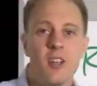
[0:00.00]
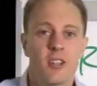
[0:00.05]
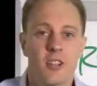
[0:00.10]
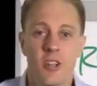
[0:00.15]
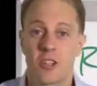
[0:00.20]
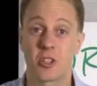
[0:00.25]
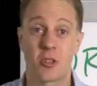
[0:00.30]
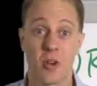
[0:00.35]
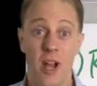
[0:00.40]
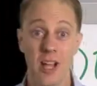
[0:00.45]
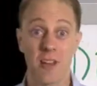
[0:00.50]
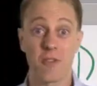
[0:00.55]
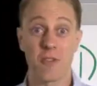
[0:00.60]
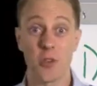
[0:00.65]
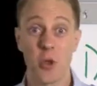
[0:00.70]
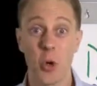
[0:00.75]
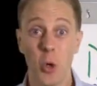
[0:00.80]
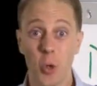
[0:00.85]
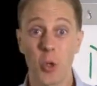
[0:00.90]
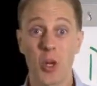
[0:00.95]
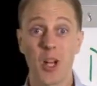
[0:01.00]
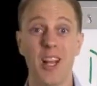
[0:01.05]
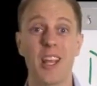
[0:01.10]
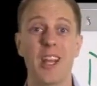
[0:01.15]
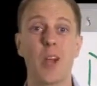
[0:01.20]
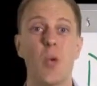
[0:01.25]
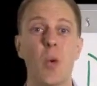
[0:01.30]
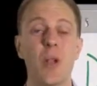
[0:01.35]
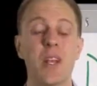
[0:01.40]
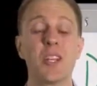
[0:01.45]
So it's great if you're
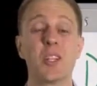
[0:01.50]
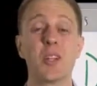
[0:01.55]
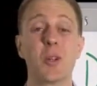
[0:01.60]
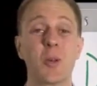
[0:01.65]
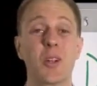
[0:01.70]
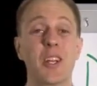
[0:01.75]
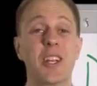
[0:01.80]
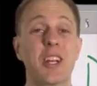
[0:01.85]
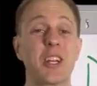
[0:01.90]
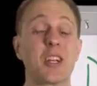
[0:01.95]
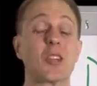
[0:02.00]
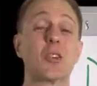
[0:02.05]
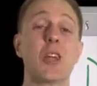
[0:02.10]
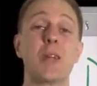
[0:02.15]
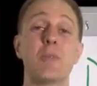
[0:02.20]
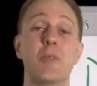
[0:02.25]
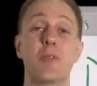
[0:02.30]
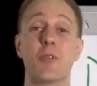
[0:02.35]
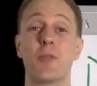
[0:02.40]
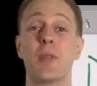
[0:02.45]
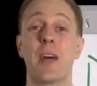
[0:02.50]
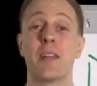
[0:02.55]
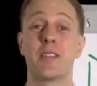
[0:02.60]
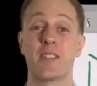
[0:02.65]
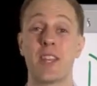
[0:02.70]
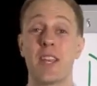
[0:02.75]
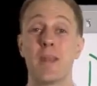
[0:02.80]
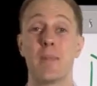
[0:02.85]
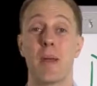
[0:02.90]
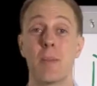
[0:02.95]
clear. We need to get agreement from that
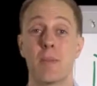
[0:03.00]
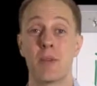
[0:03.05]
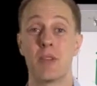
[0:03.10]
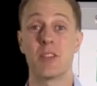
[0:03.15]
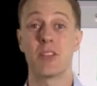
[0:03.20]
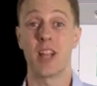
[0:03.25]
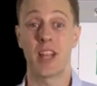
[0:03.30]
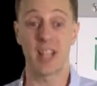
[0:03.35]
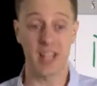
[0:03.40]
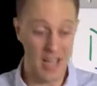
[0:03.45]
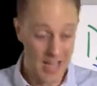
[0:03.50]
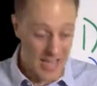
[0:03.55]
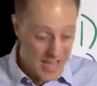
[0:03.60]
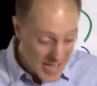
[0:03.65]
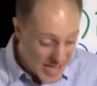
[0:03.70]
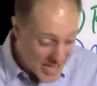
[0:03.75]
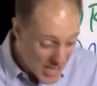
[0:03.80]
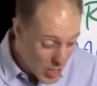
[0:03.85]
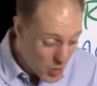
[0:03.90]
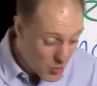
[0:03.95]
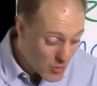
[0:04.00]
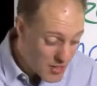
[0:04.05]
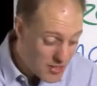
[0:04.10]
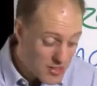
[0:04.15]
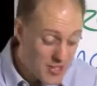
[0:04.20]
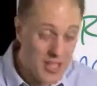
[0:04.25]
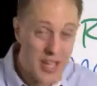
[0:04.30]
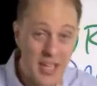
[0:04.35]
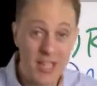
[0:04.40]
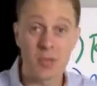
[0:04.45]
team member and say, okay, here
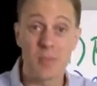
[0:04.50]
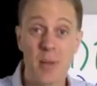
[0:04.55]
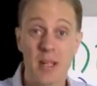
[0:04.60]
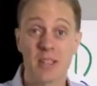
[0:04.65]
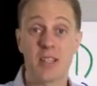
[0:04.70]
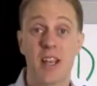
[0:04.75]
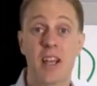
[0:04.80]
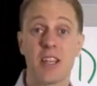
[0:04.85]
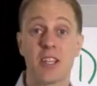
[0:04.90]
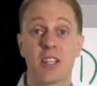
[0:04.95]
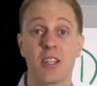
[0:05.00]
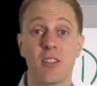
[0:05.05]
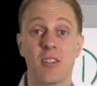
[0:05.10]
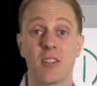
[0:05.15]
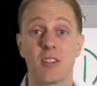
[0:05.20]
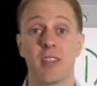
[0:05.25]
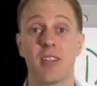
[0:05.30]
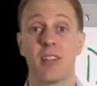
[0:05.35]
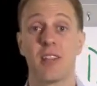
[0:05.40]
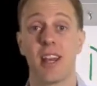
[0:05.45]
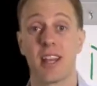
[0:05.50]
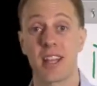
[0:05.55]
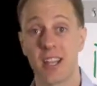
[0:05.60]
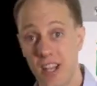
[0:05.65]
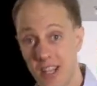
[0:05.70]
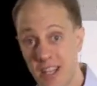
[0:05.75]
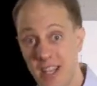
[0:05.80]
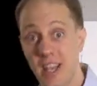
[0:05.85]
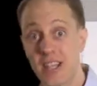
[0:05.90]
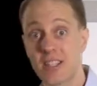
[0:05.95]
is the expectations. And they go,
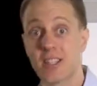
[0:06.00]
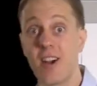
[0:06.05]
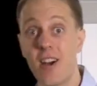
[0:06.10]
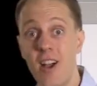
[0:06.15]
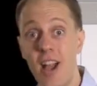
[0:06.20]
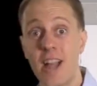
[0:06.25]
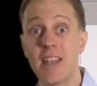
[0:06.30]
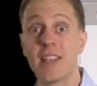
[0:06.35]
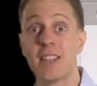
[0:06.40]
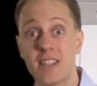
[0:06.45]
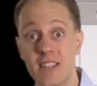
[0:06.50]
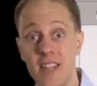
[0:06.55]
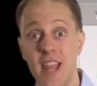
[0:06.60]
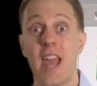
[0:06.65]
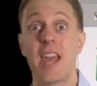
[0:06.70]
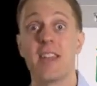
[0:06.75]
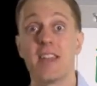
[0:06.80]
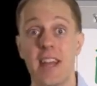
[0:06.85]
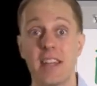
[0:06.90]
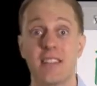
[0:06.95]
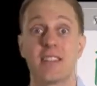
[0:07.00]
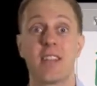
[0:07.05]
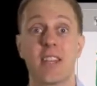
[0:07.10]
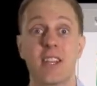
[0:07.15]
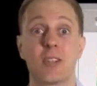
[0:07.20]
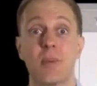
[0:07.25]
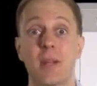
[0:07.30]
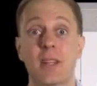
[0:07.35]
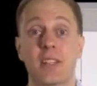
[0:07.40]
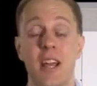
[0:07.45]
yes, I understand that's the
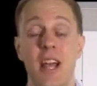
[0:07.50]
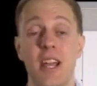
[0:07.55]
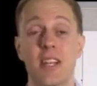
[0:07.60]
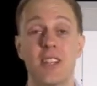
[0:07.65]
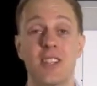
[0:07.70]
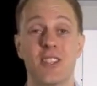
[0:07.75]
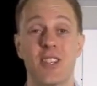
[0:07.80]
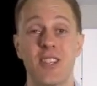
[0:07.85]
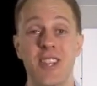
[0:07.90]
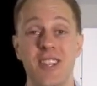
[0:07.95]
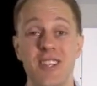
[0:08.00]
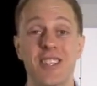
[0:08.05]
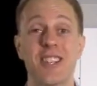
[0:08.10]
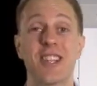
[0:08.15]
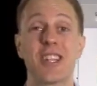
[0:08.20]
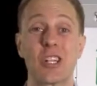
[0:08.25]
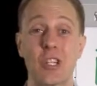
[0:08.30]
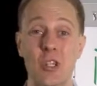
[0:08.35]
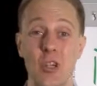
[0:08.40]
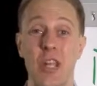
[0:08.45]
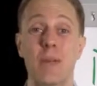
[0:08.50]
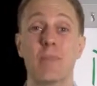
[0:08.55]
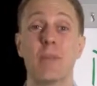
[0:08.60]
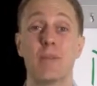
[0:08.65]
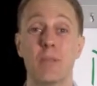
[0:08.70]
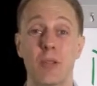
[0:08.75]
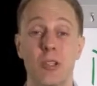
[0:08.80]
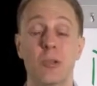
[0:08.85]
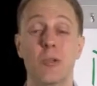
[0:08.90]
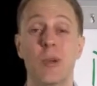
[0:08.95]
expectation. So there's an
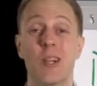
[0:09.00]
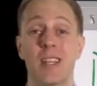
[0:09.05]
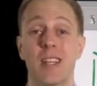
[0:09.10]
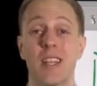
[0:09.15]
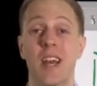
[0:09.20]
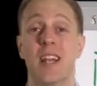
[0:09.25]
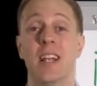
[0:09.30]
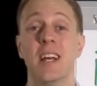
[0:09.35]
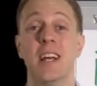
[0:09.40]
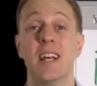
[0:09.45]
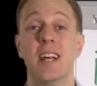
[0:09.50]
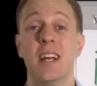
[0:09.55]
agreement between that.